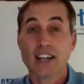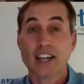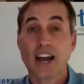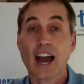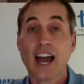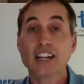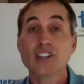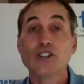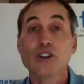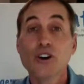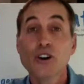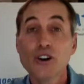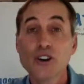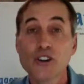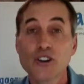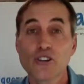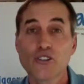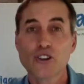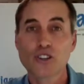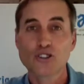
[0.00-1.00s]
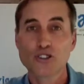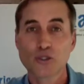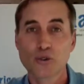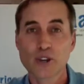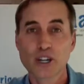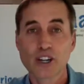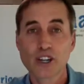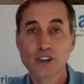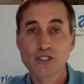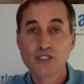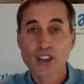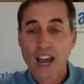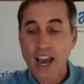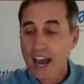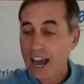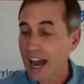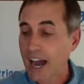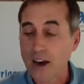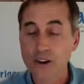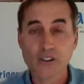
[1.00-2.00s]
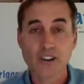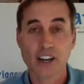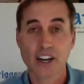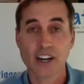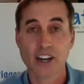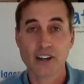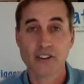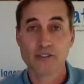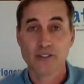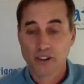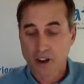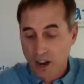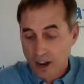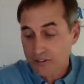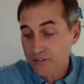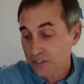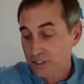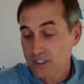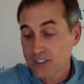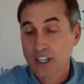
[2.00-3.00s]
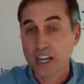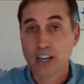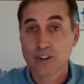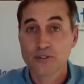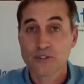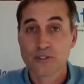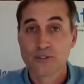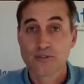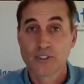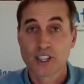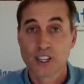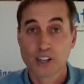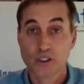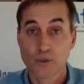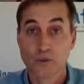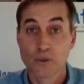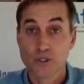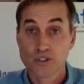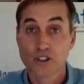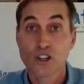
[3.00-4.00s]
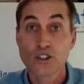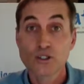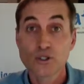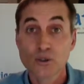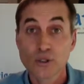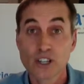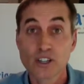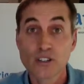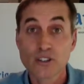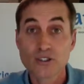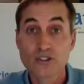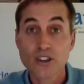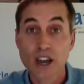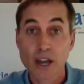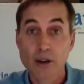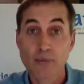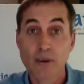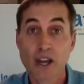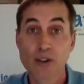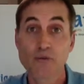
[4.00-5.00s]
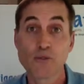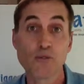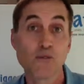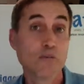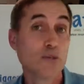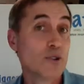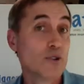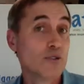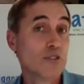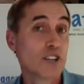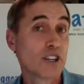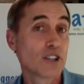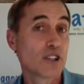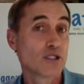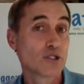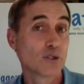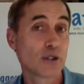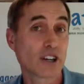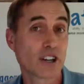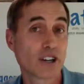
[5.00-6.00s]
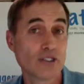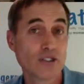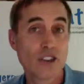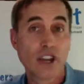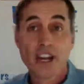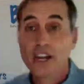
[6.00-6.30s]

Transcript: I took the triggers off the shelf. In other words, trigger design by removing the triggers.